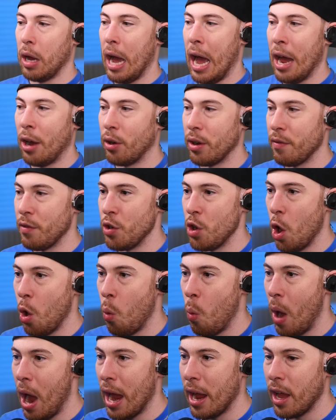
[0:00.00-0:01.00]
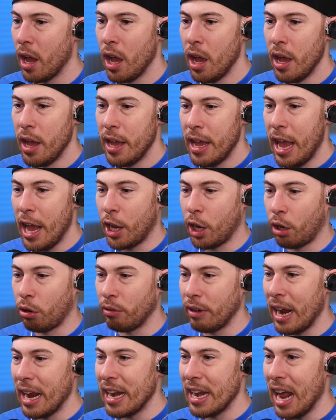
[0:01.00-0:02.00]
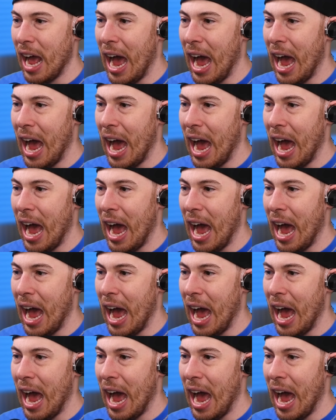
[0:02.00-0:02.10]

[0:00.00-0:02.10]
I don't even know why. It created